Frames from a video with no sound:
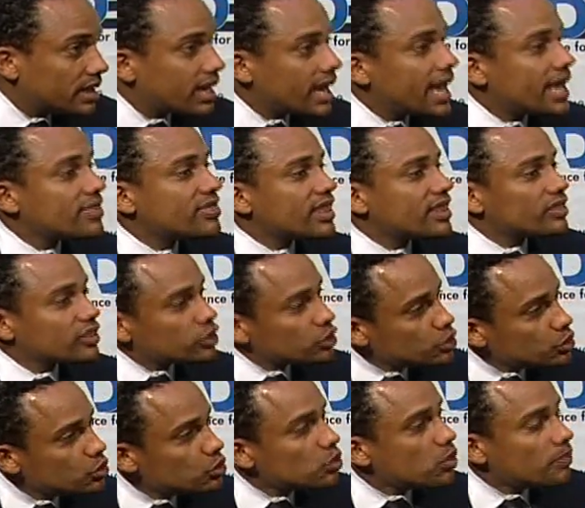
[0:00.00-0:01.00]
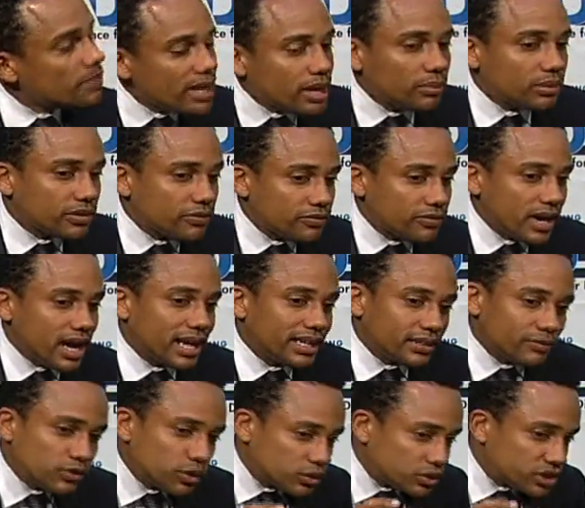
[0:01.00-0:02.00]
And then you will be able to find,
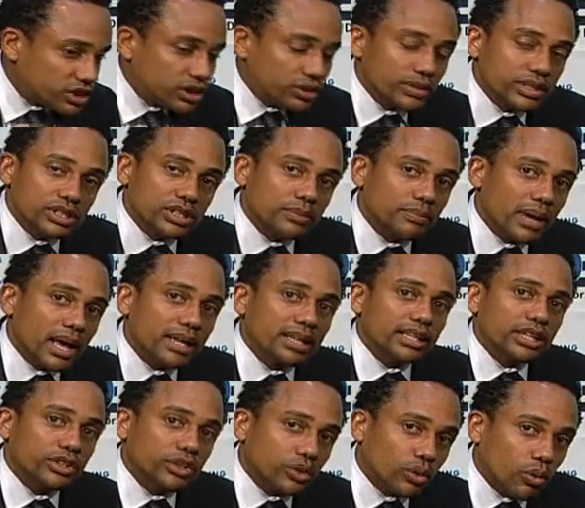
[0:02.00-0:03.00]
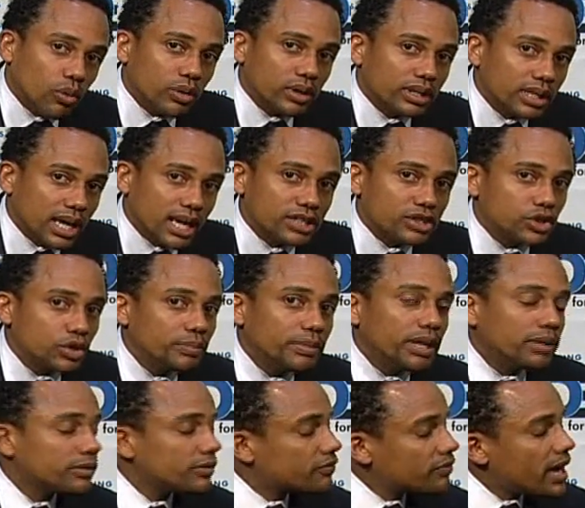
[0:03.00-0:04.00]
if you're serious about it and you're organized, you'll be
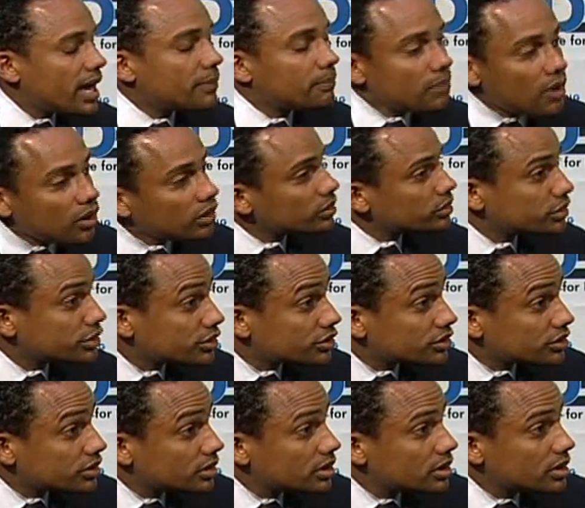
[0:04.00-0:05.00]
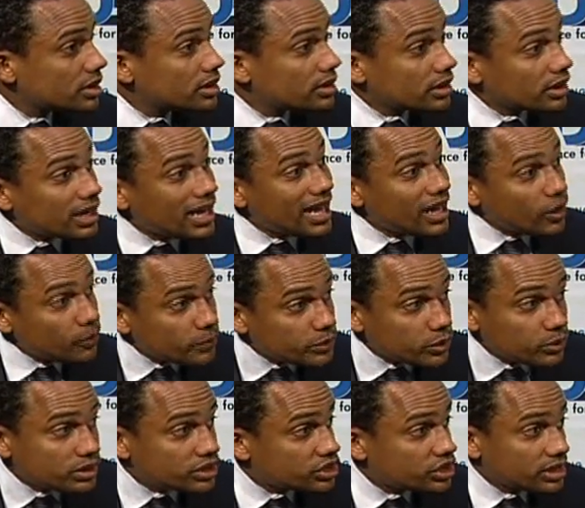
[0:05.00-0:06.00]
able to find partners that'll help
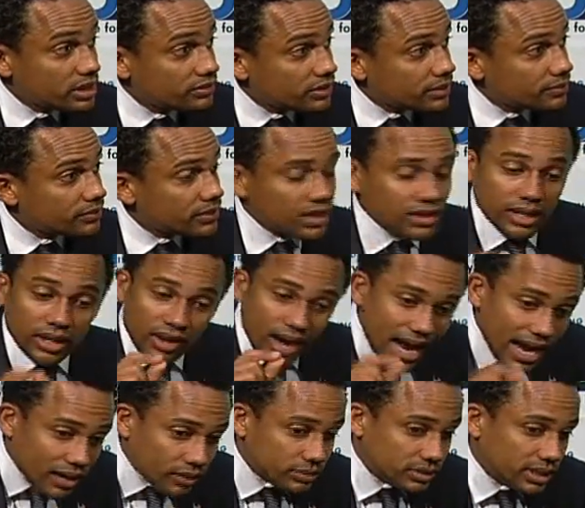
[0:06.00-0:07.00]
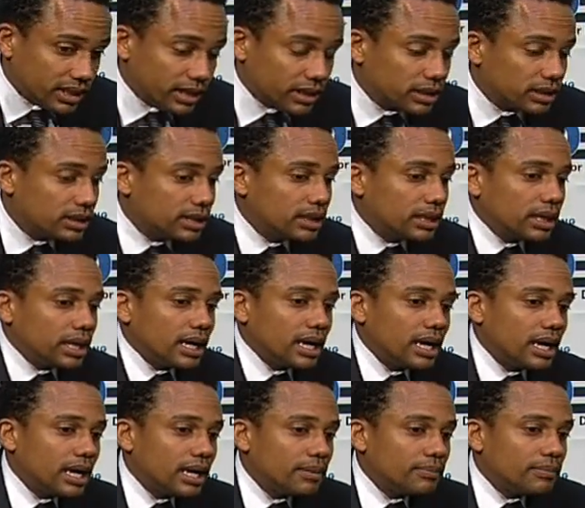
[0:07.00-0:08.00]
you achieve it. They're out there.
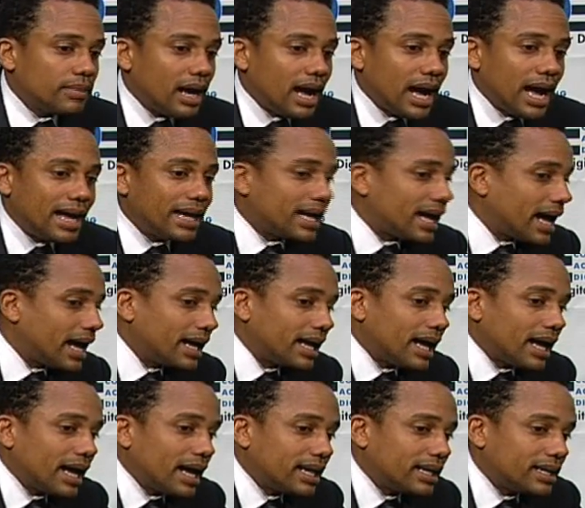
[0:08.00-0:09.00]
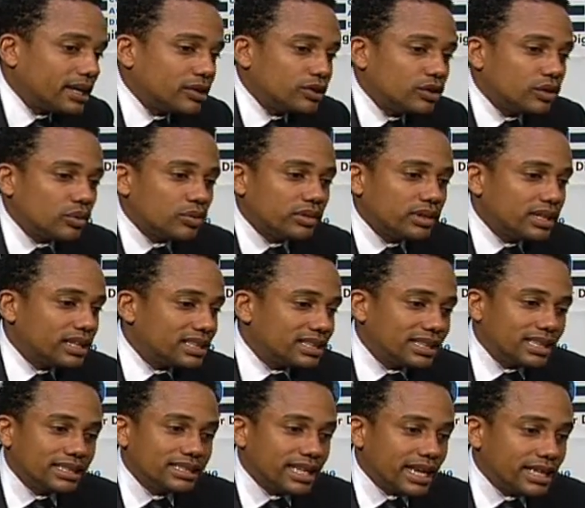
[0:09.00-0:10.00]
Um, I, I, you know, the,
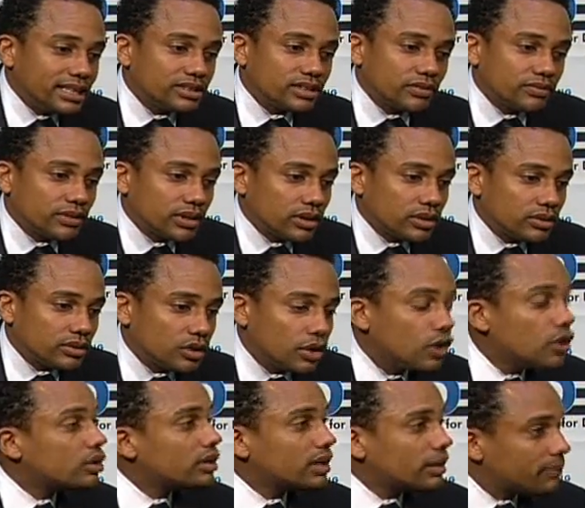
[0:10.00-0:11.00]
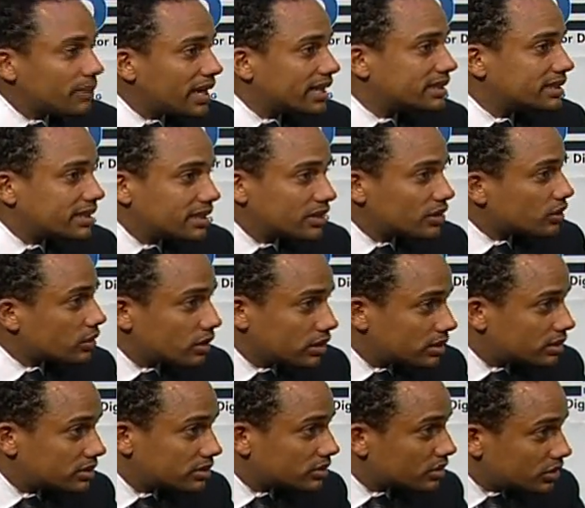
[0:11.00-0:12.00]
the, days of the, the hookup idea
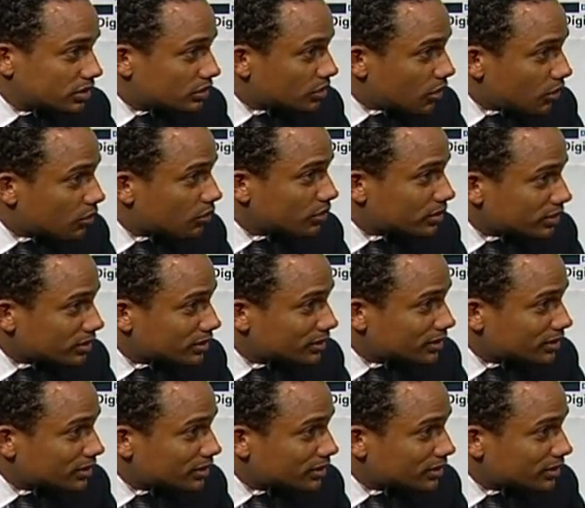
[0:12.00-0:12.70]
is, is over.